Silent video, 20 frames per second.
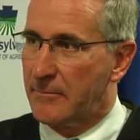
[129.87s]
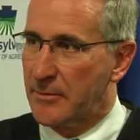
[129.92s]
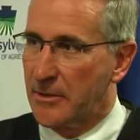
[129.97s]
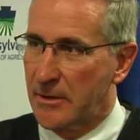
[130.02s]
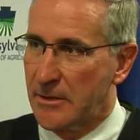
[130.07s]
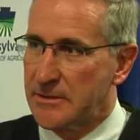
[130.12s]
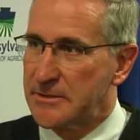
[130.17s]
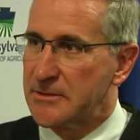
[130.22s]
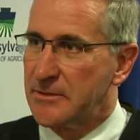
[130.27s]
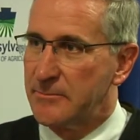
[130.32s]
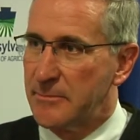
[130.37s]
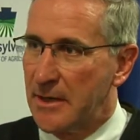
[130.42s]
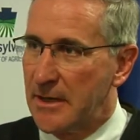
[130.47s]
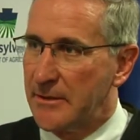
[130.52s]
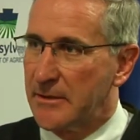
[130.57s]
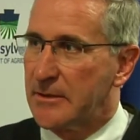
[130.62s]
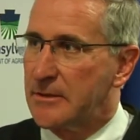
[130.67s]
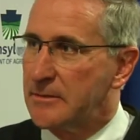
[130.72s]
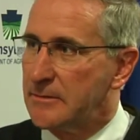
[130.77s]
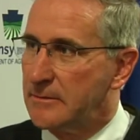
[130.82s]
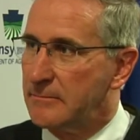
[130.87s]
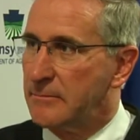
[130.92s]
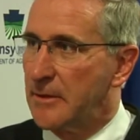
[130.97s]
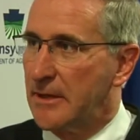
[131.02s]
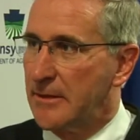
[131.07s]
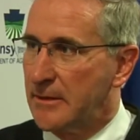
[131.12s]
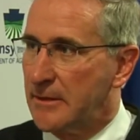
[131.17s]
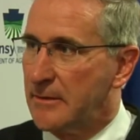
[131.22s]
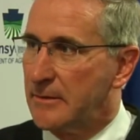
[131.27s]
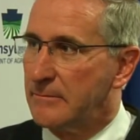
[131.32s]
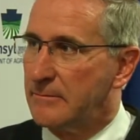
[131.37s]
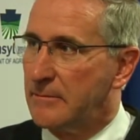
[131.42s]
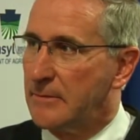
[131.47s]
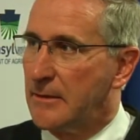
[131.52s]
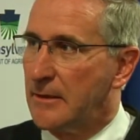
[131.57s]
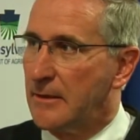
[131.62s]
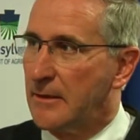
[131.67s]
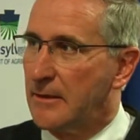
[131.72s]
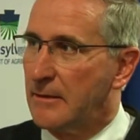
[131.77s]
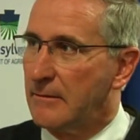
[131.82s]
but also by the
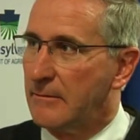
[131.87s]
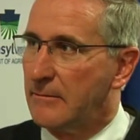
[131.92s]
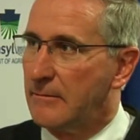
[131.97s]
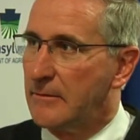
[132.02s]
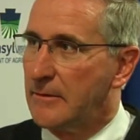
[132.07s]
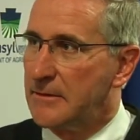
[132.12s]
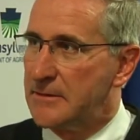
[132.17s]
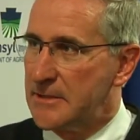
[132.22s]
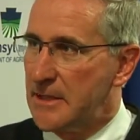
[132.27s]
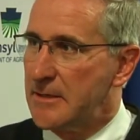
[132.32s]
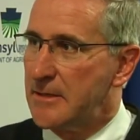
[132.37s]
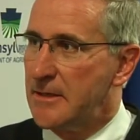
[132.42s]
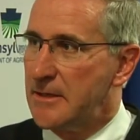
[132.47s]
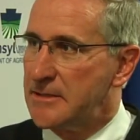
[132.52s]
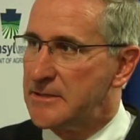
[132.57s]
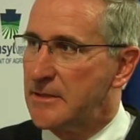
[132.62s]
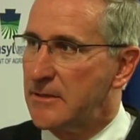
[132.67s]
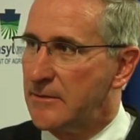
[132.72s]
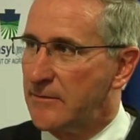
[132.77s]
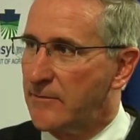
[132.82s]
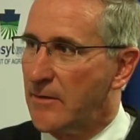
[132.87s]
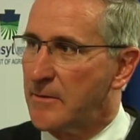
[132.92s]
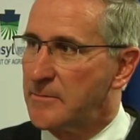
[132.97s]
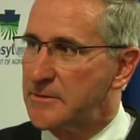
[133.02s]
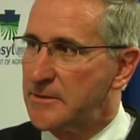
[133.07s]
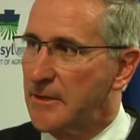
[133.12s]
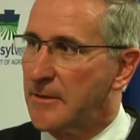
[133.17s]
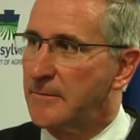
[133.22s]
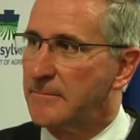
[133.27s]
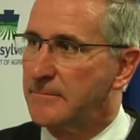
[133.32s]
attendees here at the farm show.